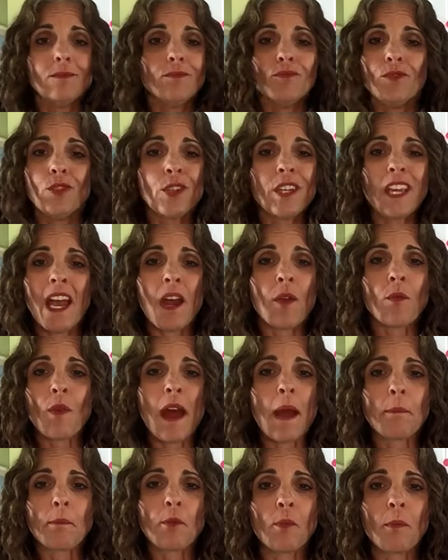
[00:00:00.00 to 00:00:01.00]
you can't
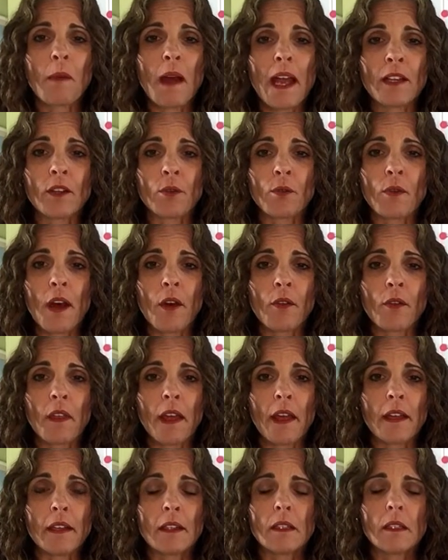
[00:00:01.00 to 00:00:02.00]
wrap your mind around
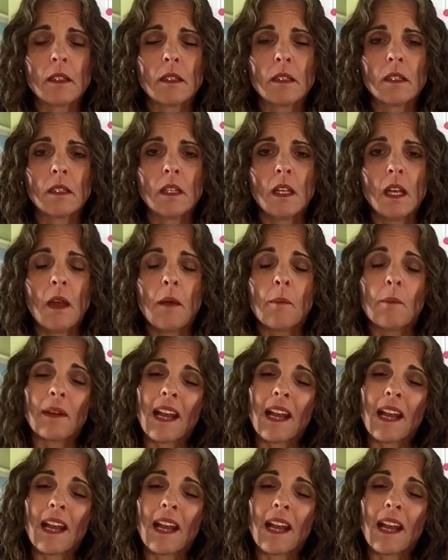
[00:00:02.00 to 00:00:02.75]
that. But